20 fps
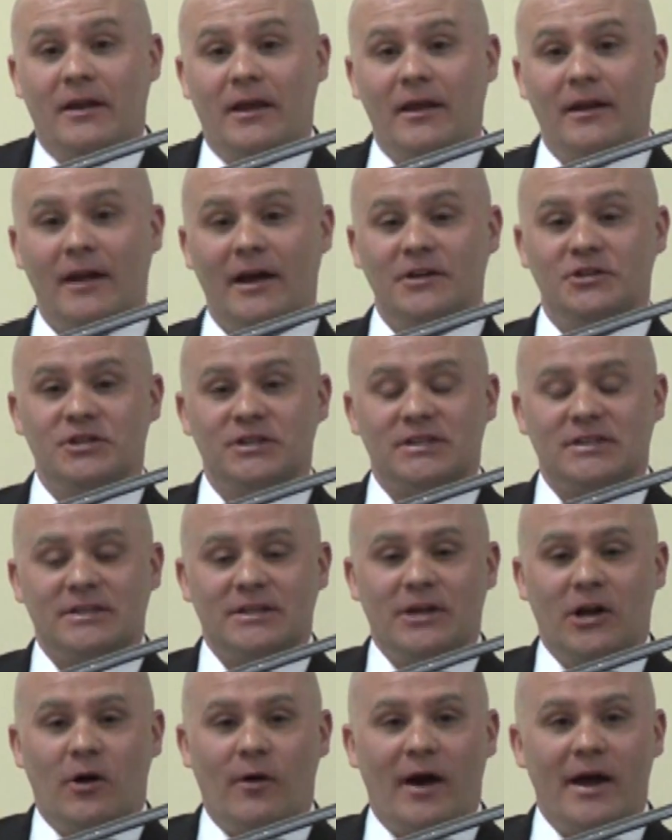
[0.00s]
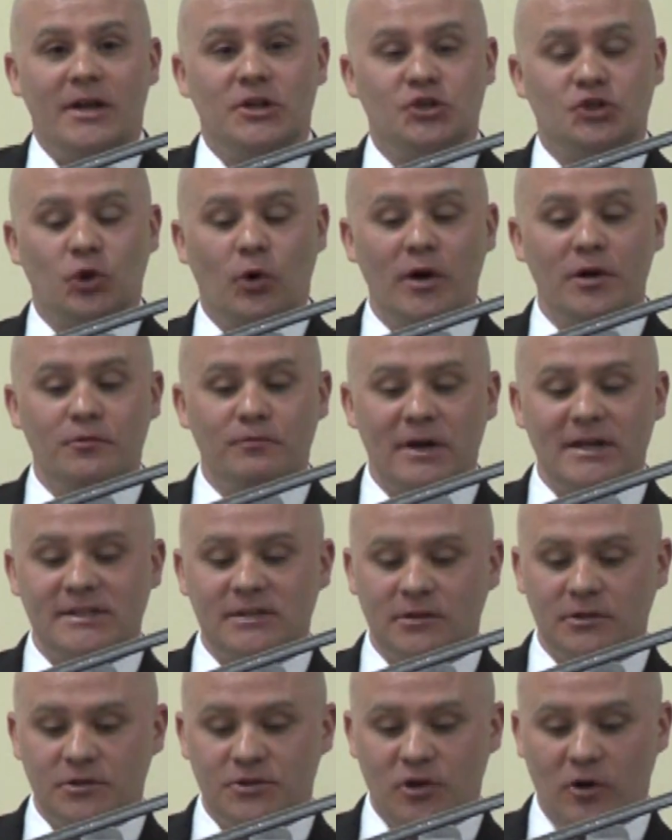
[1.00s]
And I just, I enjoyed
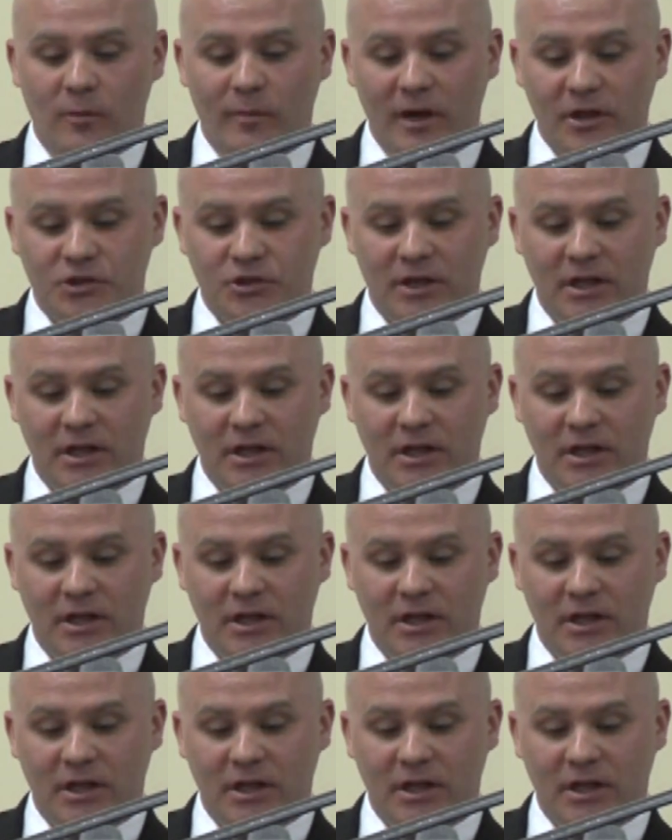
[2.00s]
wrestling so much.